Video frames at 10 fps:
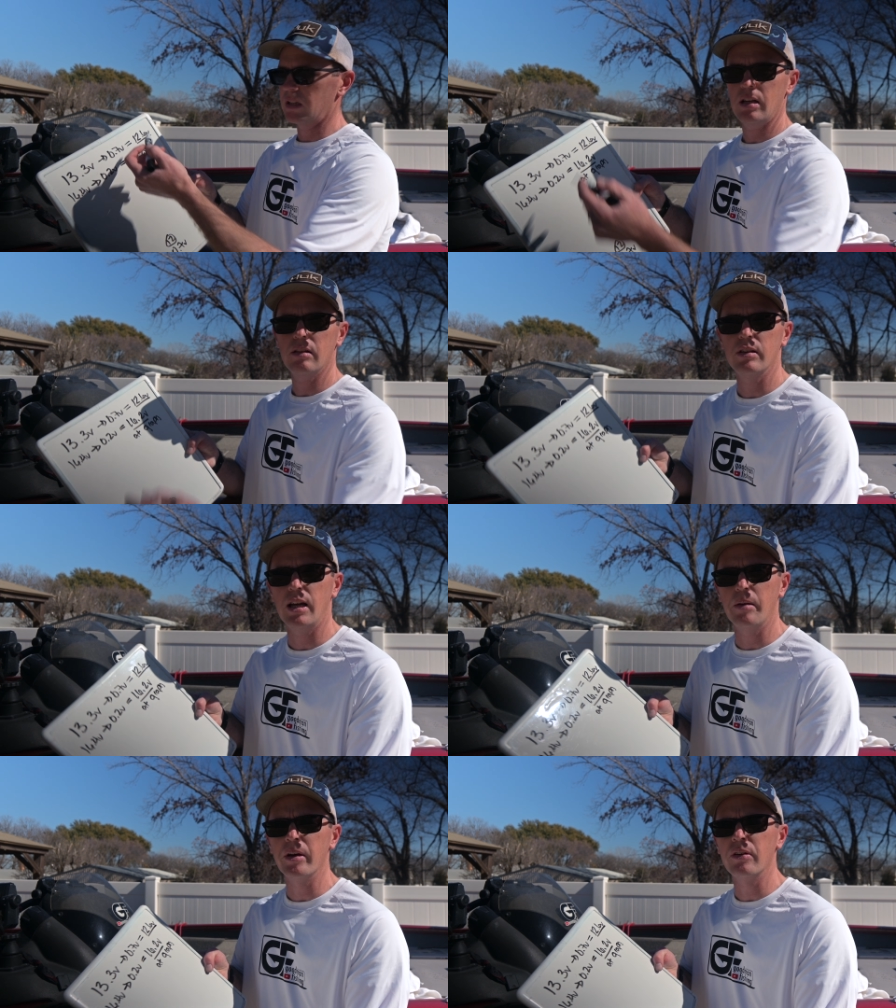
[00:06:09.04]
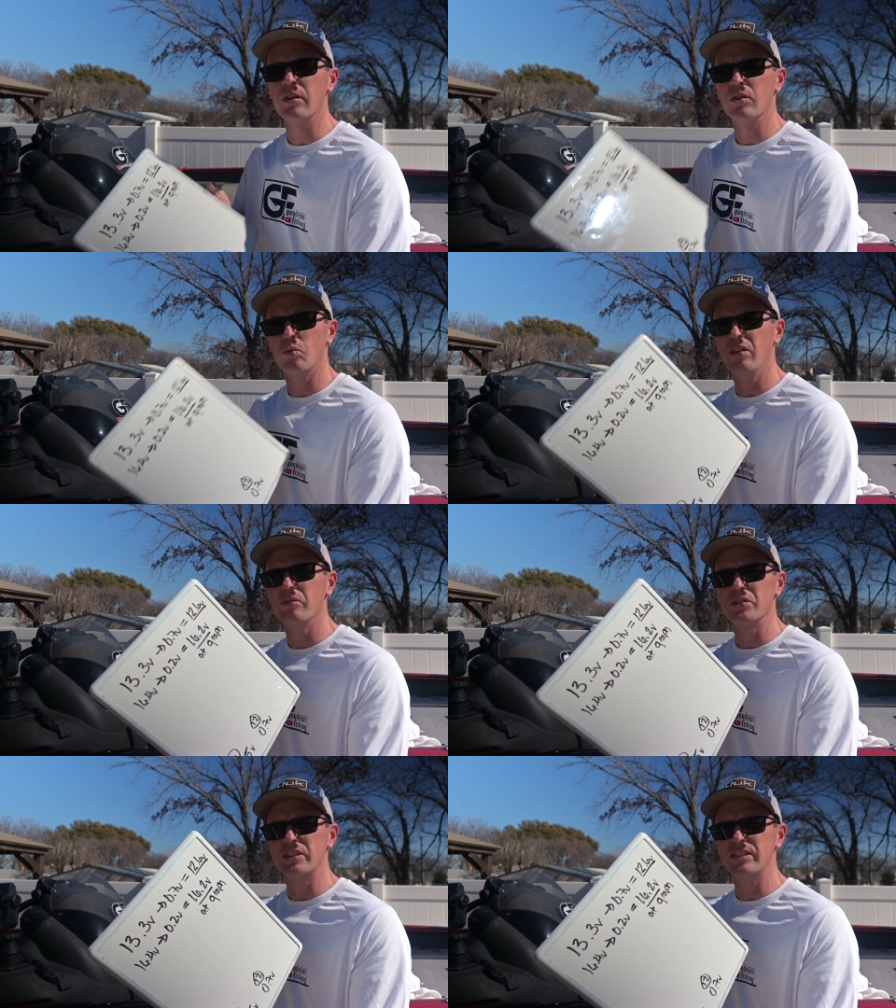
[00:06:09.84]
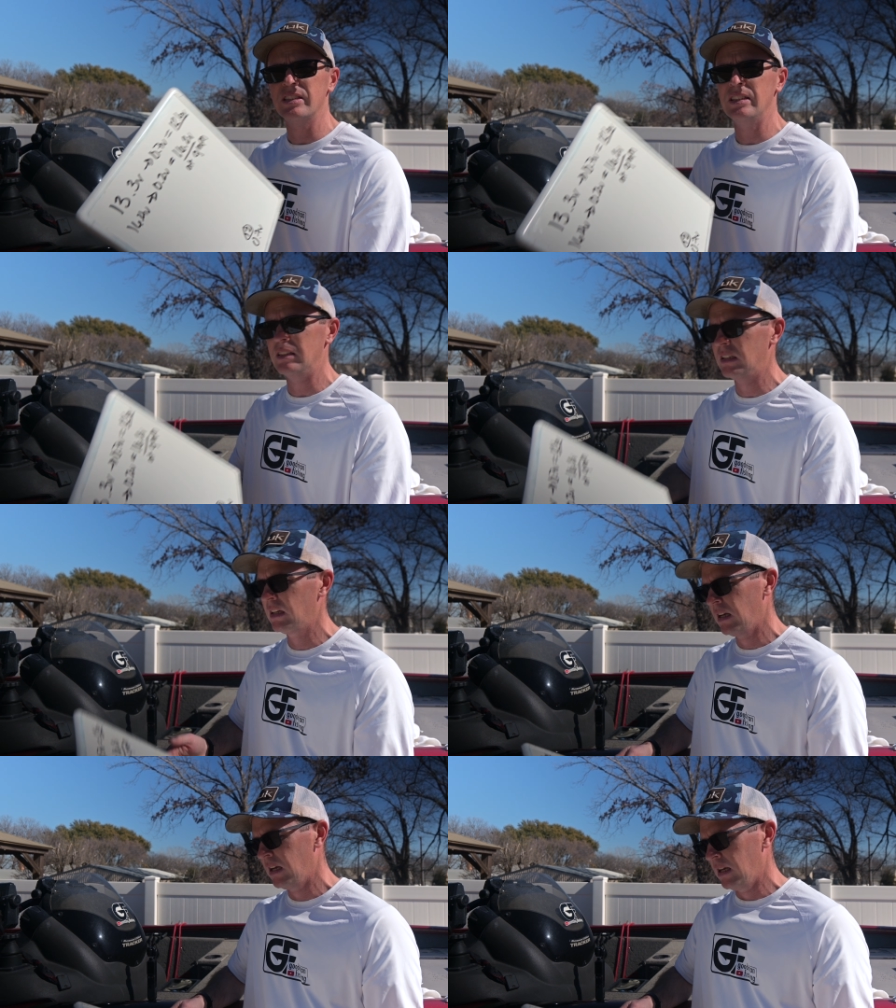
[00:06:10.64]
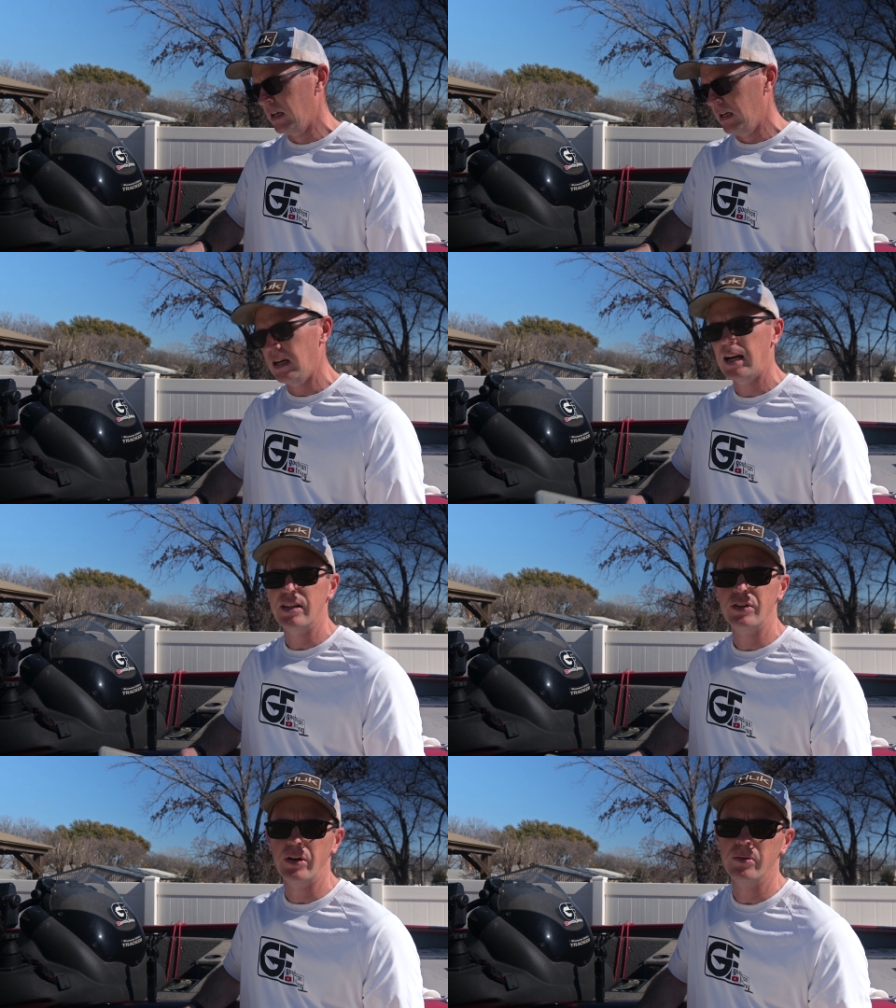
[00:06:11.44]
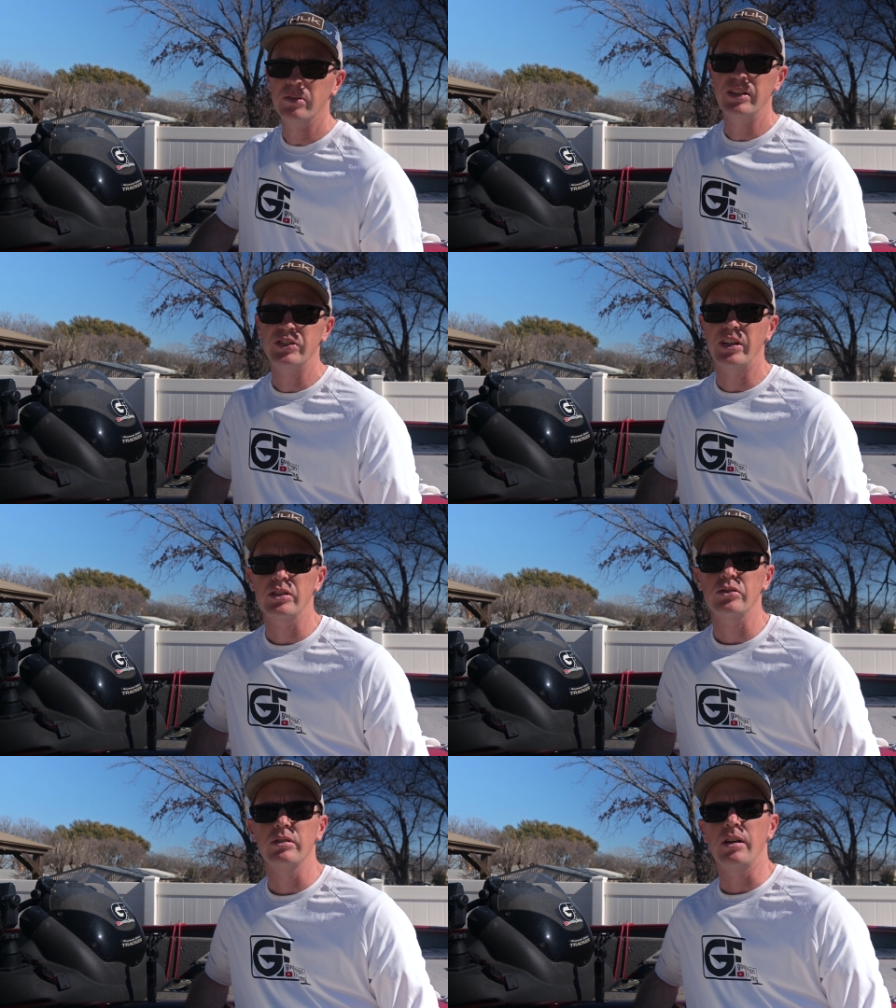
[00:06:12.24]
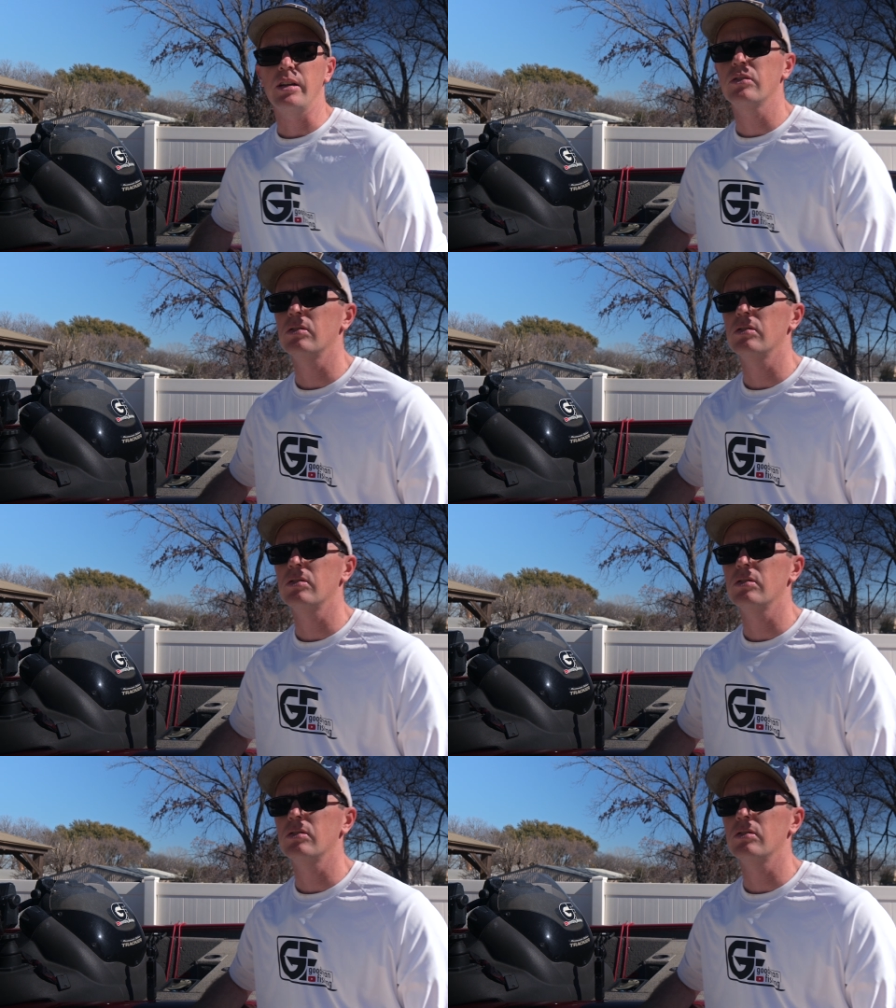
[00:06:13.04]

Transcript: a hell of a lot better than twelve volts, isn't it? Uh, no, it's actually not.